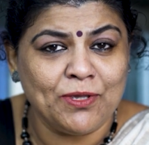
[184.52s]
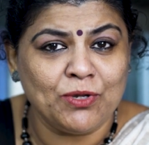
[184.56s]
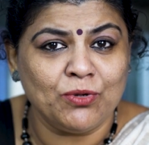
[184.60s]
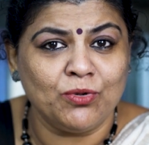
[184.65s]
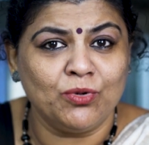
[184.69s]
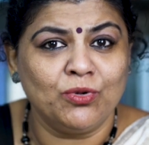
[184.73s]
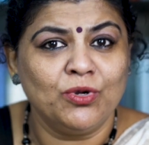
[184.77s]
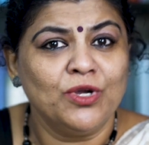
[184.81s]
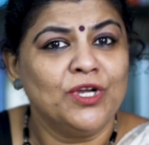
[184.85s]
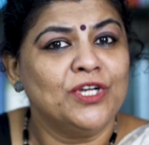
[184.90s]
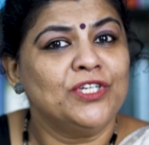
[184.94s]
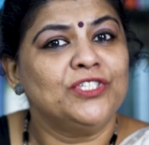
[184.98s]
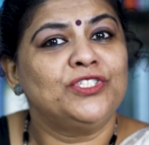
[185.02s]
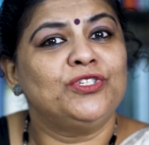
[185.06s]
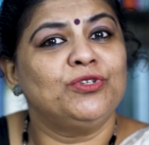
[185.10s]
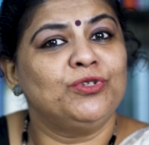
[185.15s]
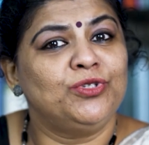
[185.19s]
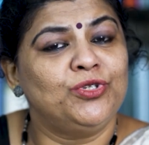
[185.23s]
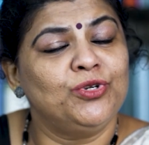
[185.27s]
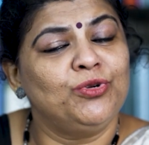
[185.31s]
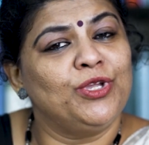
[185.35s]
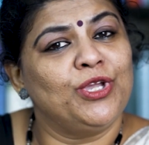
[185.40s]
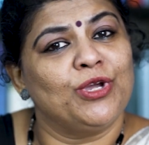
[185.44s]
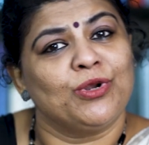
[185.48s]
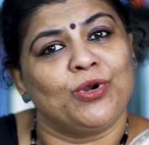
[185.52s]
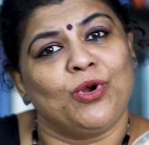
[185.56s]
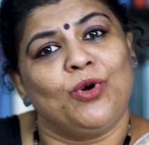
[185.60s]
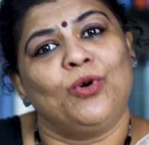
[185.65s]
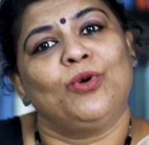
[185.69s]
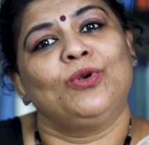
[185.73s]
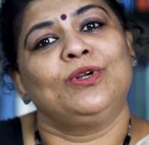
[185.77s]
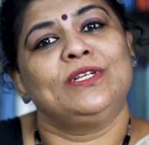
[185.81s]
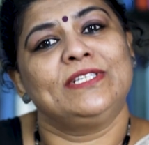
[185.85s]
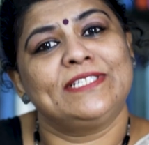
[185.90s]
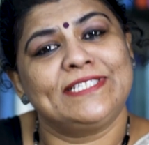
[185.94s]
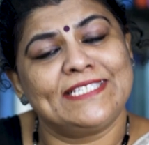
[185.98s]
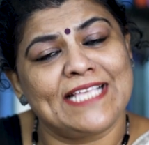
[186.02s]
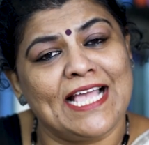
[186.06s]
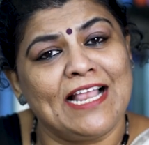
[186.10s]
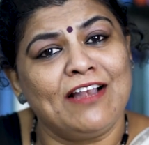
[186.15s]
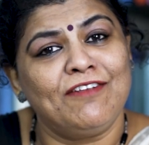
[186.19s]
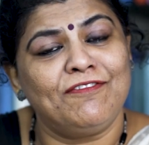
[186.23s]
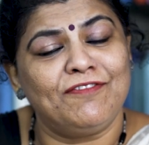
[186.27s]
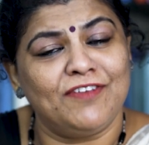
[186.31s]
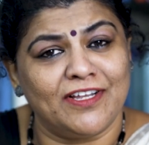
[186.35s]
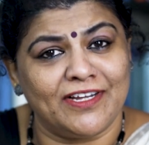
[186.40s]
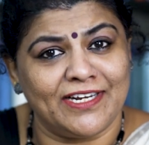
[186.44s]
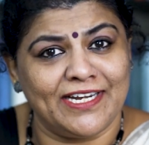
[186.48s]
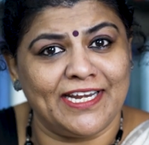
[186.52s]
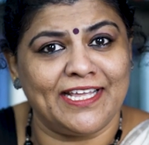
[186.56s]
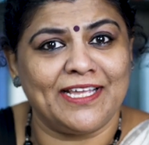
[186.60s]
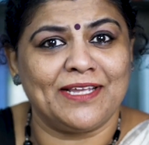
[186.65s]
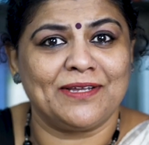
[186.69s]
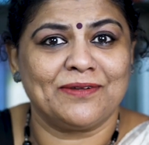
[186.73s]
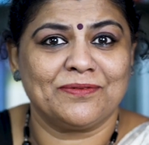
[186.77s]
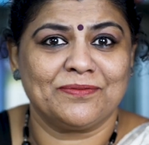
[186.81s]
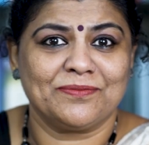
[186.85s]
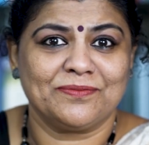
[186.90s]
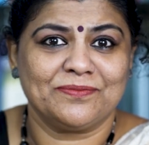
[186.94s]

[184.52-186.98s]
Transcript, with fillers: you to do your own self learning.